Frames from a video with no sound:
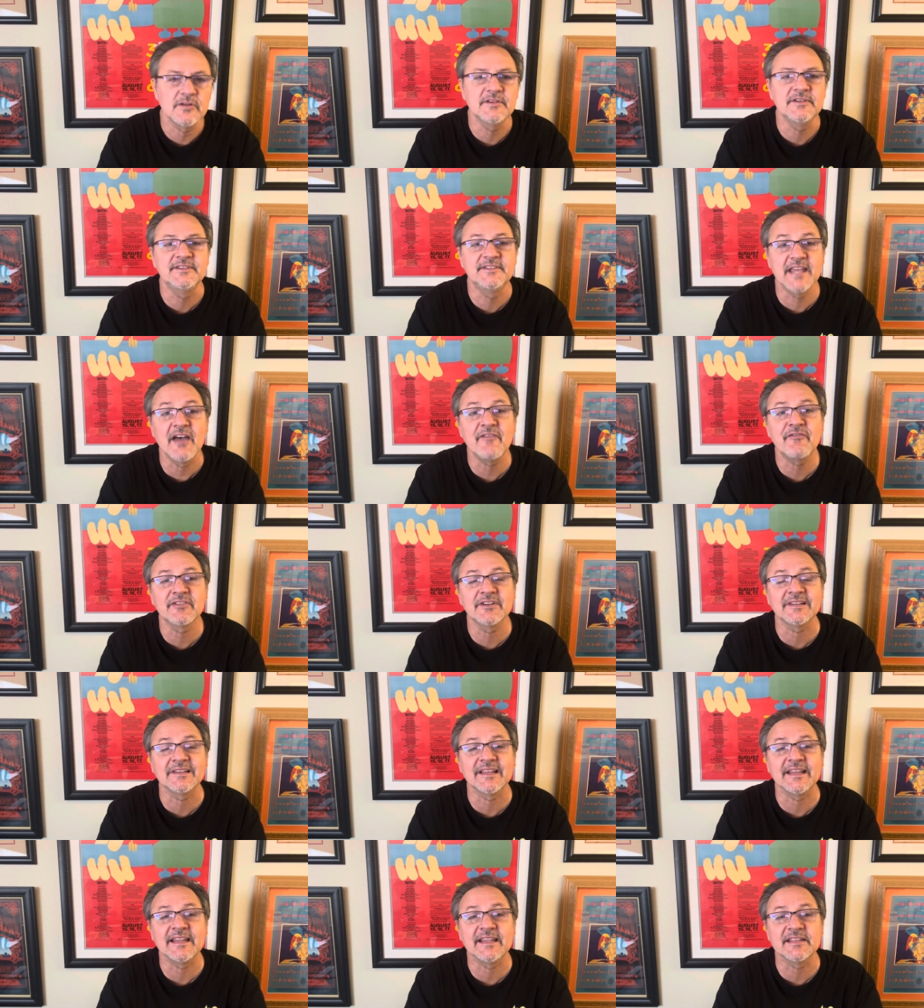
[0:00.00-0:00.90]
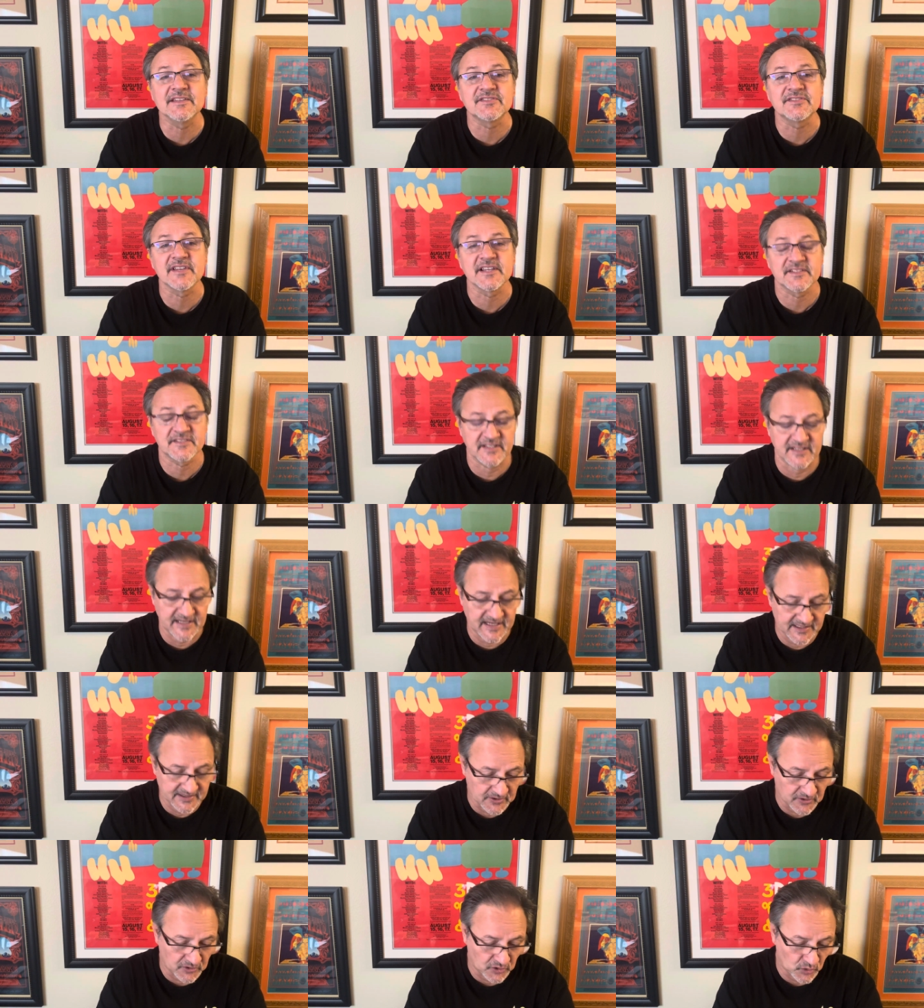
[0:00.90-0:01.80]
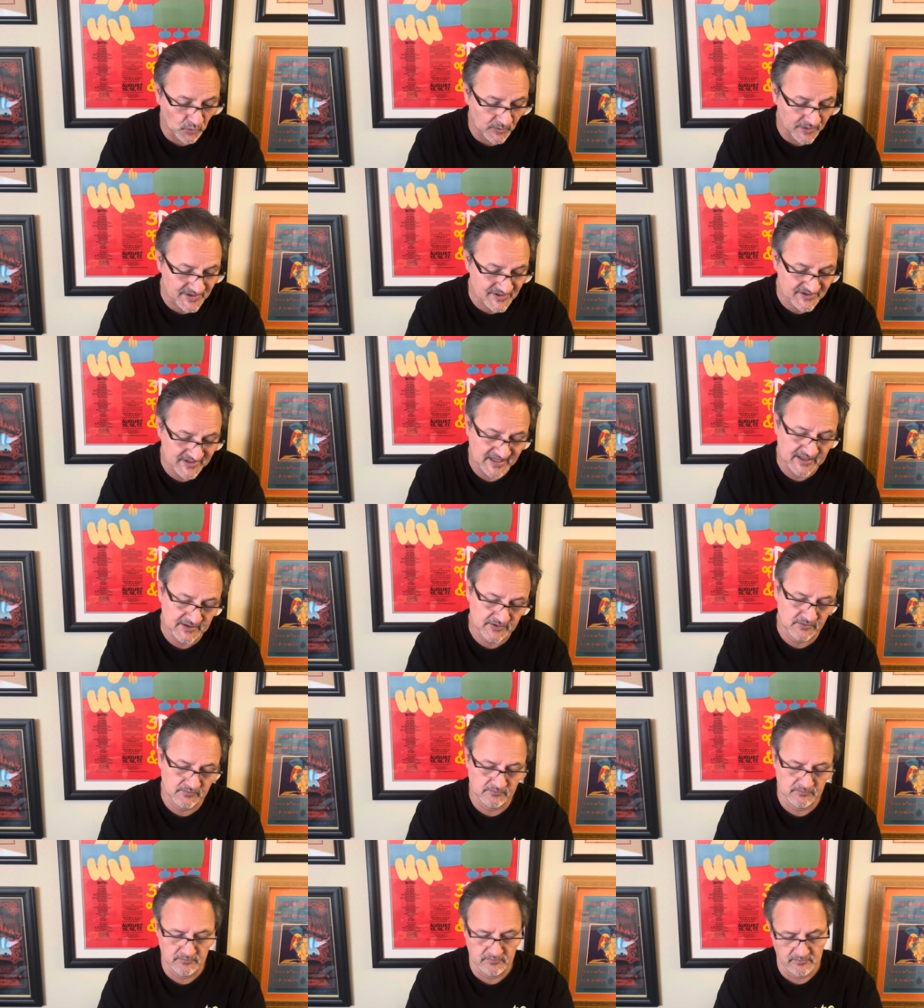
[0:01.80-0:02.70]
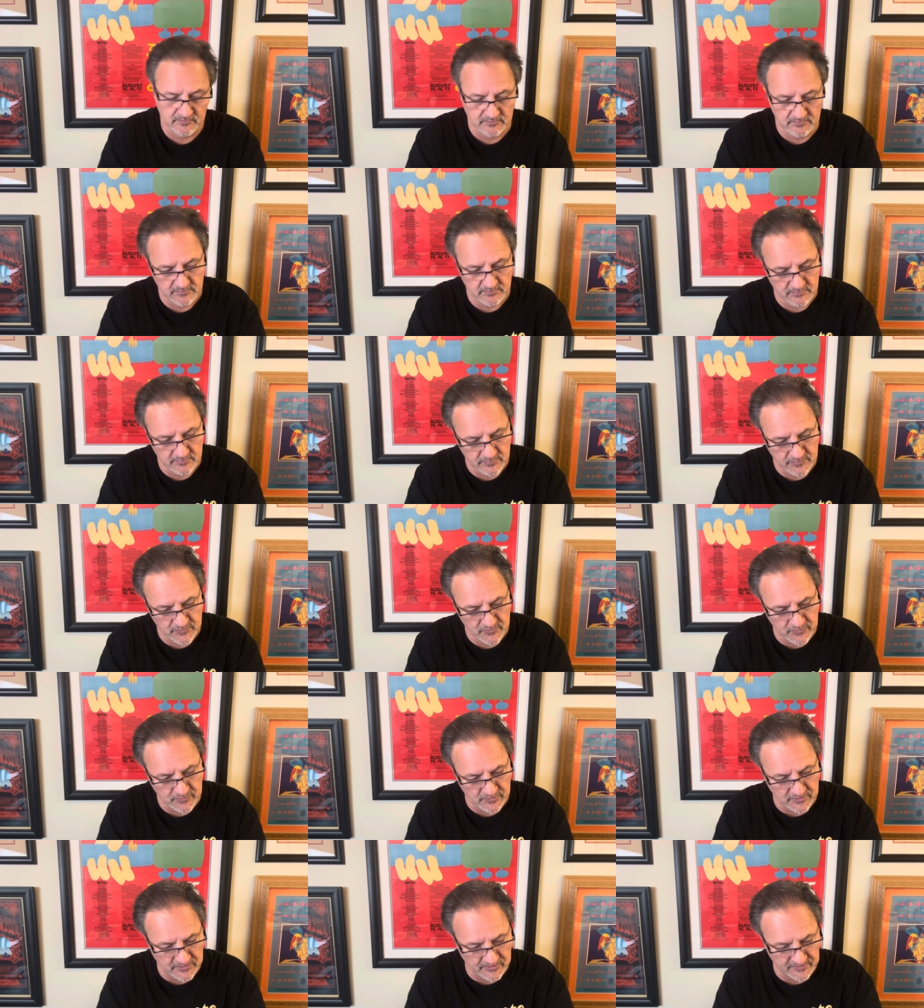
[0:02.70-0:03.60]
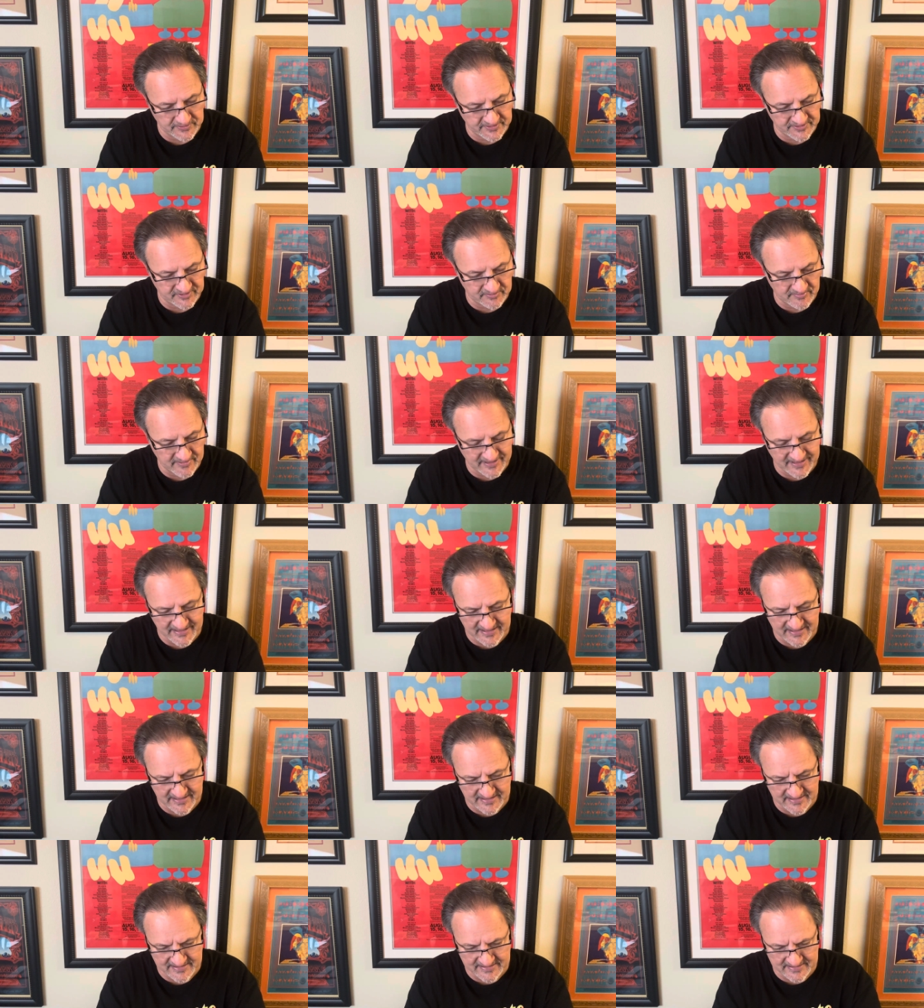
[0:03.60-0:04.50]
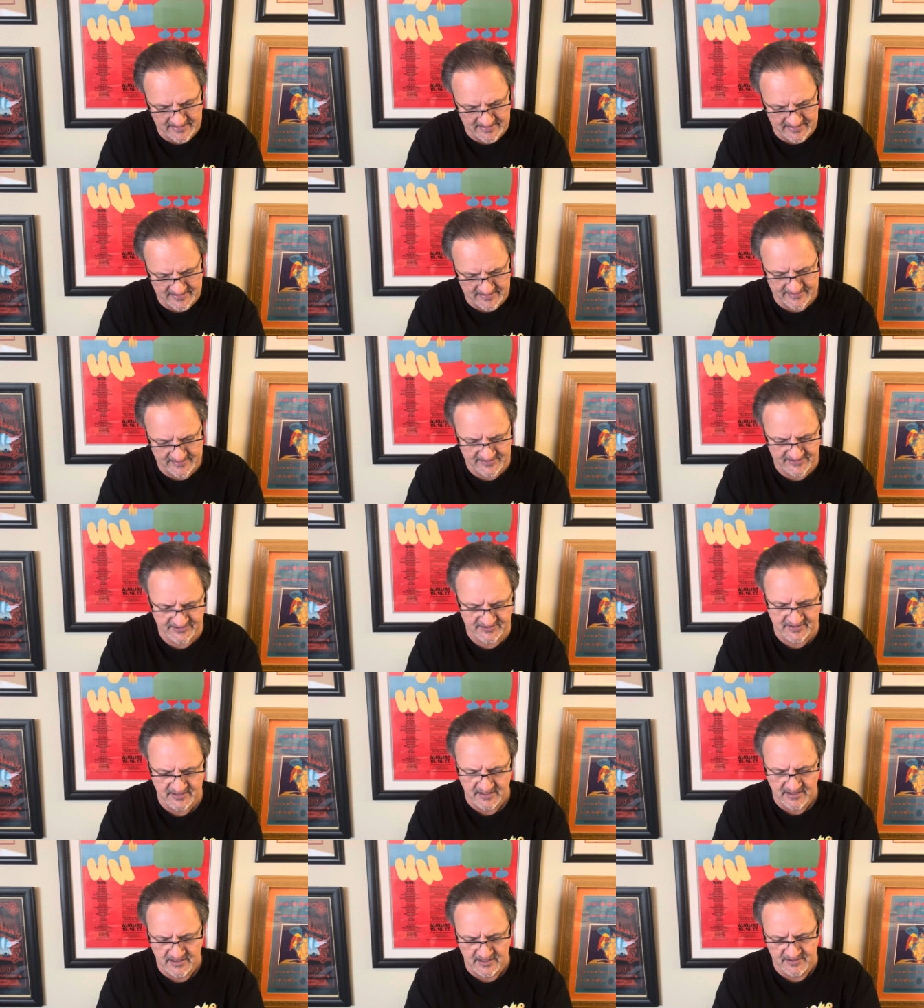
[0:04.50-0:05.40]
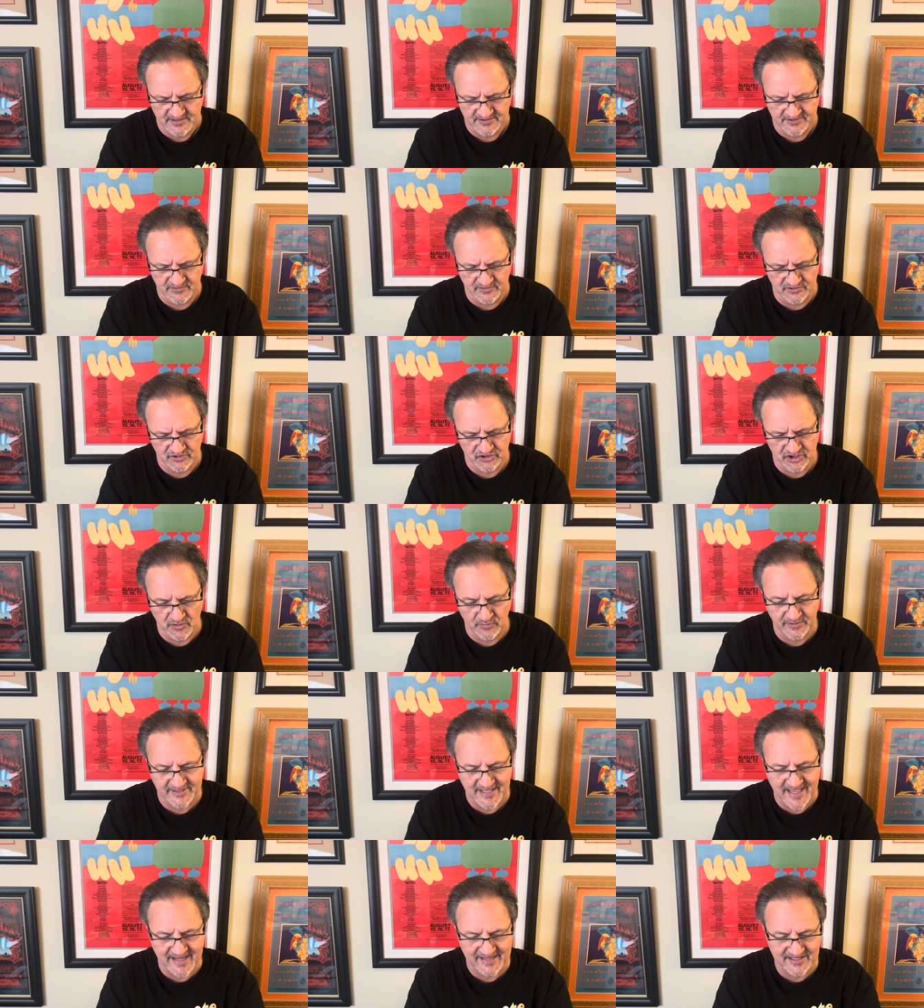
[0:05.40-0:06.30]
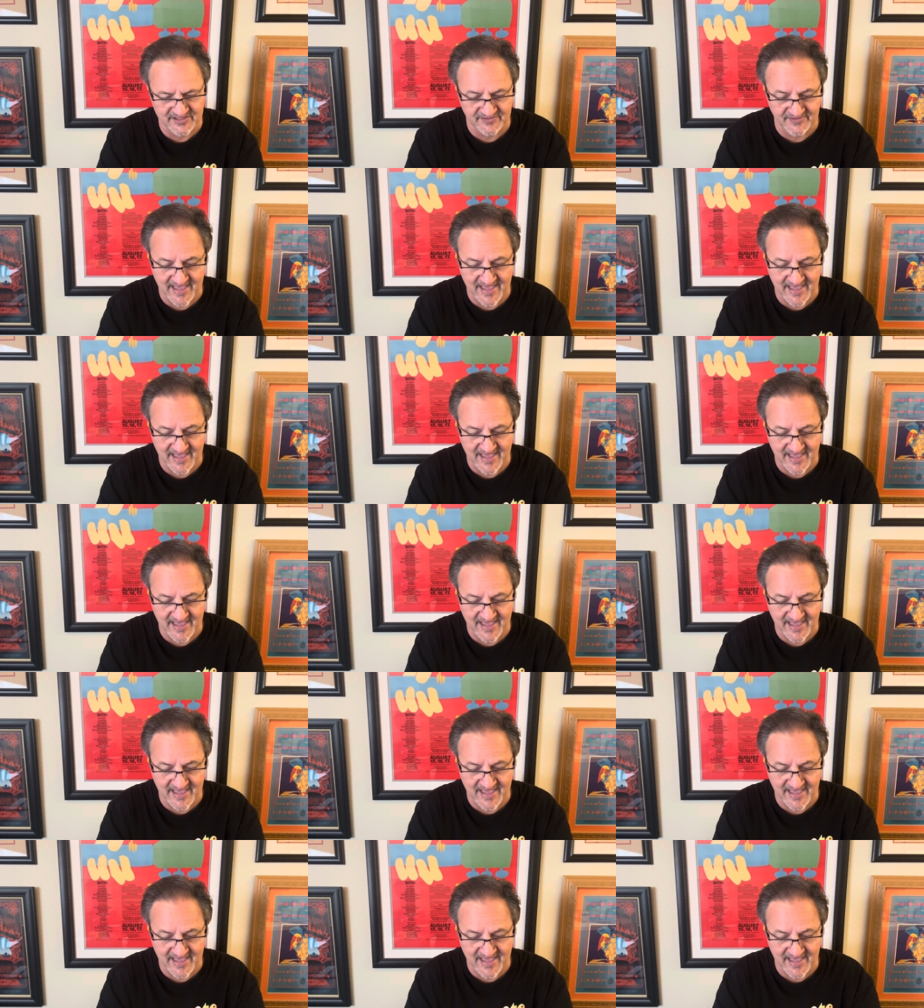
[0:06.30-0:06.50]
Definitely in 68, though, was It Crawled Into My Hand, Honest. So I'll show you what that is.